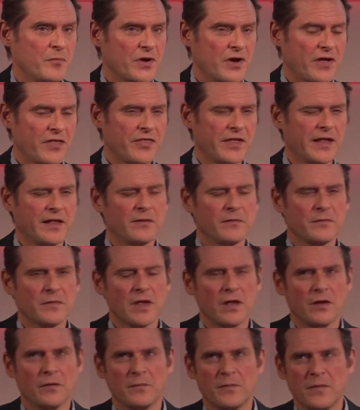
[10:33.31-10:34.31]
But I think,
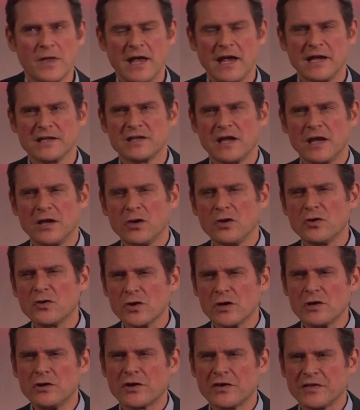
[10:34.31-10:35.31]
you've
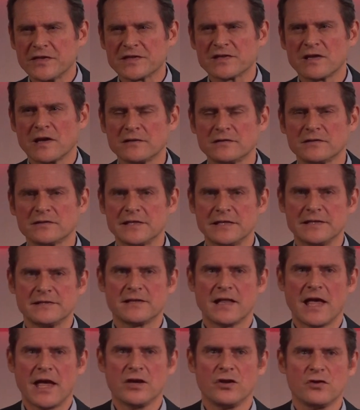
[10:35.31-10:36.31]
got to look at the subtleties there.